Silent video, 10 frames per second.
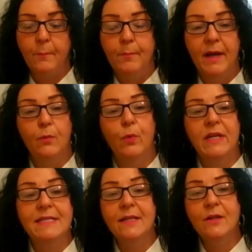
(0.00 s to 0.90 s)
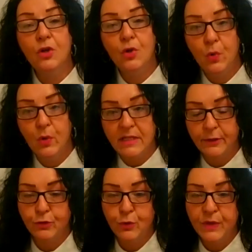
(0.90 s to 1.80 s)
But we didn't know
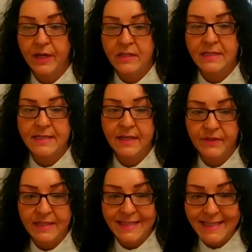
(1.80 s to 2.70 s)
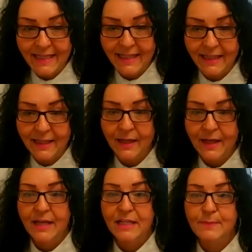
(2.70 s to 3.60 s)
until 2017,
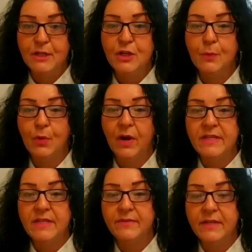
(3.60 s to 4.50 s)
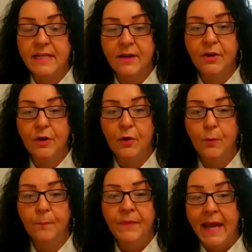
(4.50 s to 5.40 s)
especially in the province of
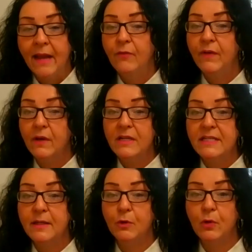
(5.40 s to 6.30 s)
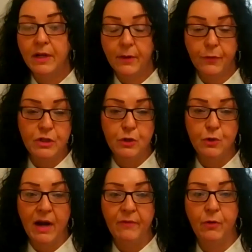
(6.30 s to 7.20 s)
Ontario, and very similar in other
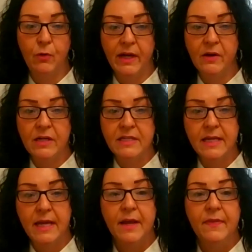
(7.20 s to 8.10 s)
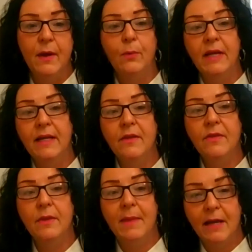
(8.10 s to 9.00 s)
geographical areas, that we needed
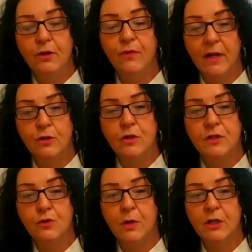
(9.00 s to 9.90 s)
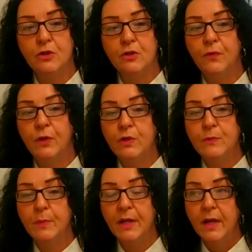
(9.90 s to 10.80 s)
the manufacturer's instructions for use,
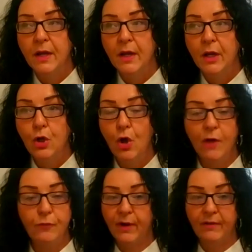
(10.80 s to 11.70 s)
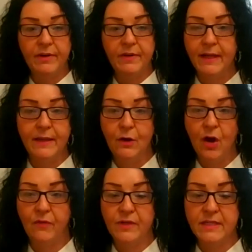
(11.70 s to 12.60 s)
but not for everything in the
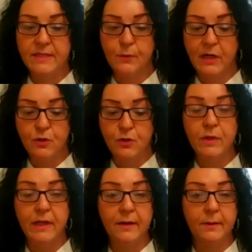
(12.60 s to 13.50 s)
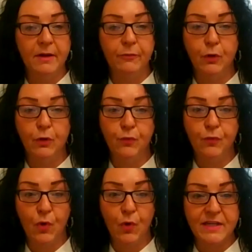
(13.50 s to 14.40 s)
office. So I don't need a MIFU
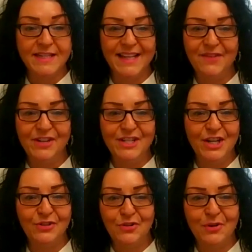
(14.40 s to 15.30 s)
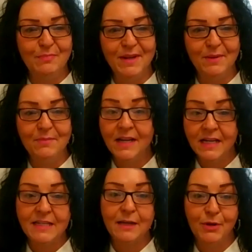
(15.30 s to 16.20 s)
for a saliva ejector or bib,
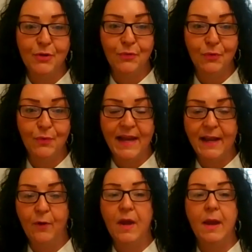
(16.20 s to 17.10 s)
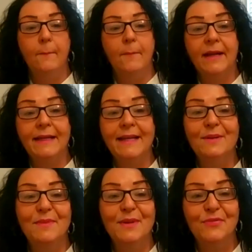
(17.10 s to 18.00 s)
because I'm going to throw that out. But I need a
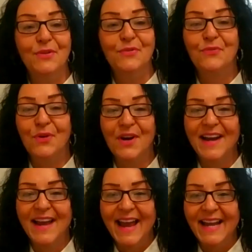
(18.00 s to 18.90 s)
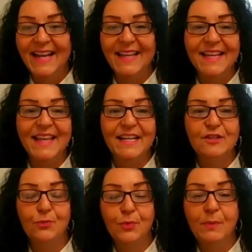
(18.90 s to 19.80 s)
MIFU for anything that
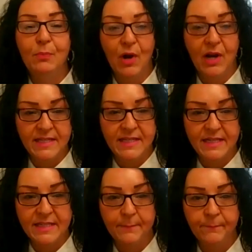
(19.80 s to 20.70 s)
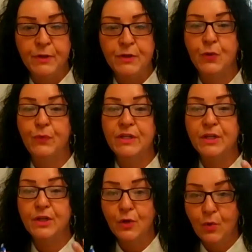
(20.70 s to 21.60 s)
is reprocessed. So if it's
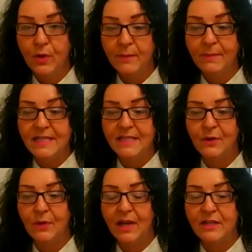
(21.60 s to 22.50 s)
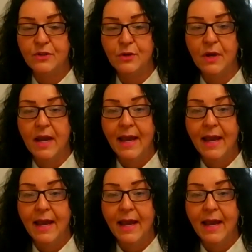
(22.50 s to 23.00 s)
going to go in my sterilizer,